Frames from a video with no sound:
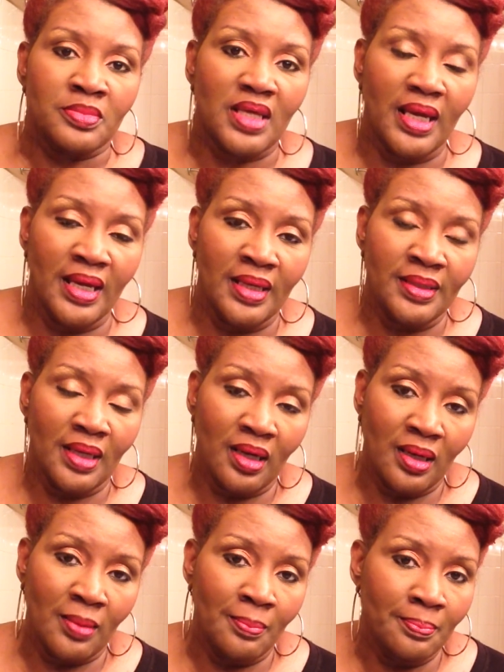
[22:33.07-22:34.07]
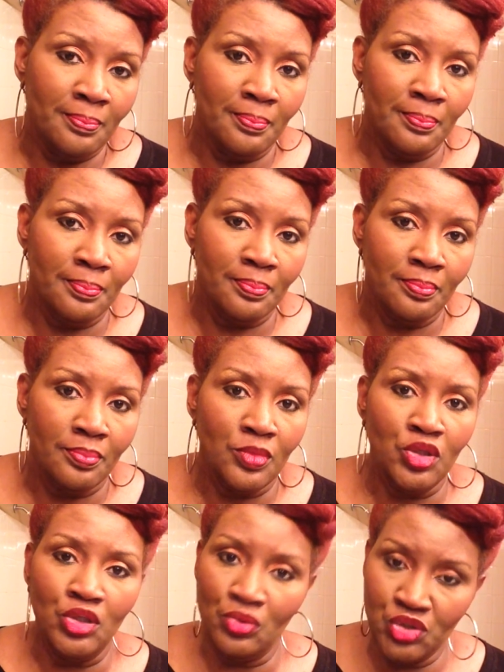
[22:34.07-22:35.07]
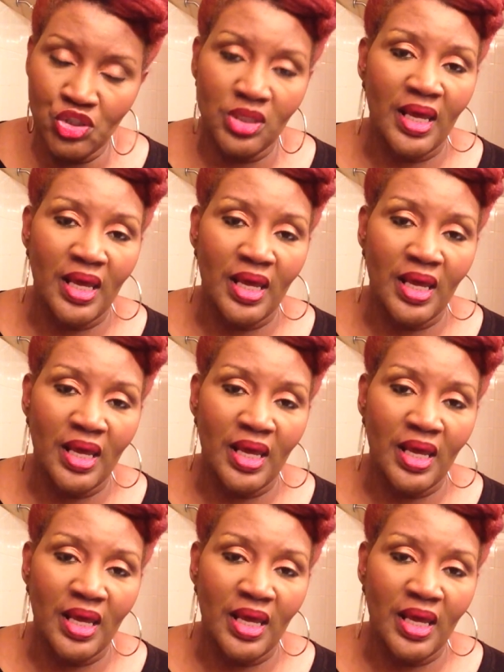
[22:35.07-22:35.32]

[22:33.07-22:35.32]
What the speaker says: And you should